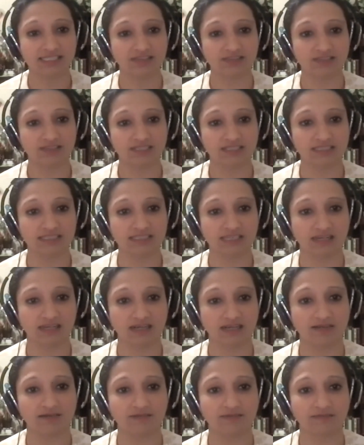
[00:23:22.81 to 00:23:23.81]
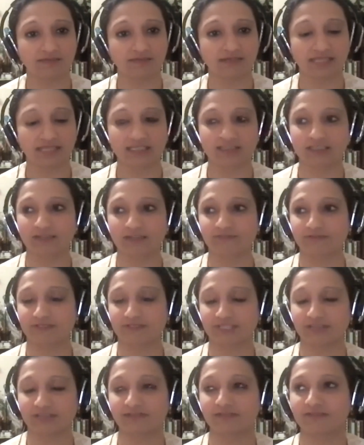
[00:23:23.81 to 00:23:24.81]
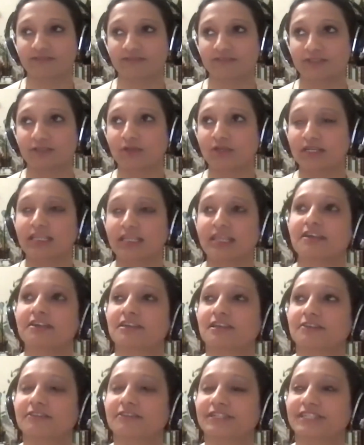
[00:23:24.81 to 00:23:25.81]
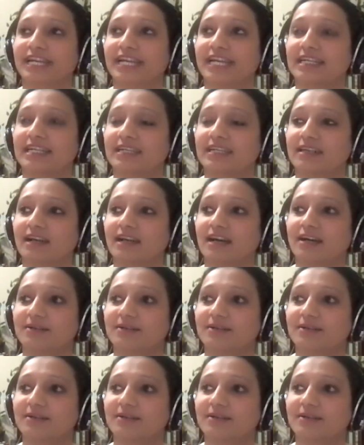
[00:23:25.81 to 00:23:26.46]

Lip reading: So there's, I think Jeff, you're a caregiver, and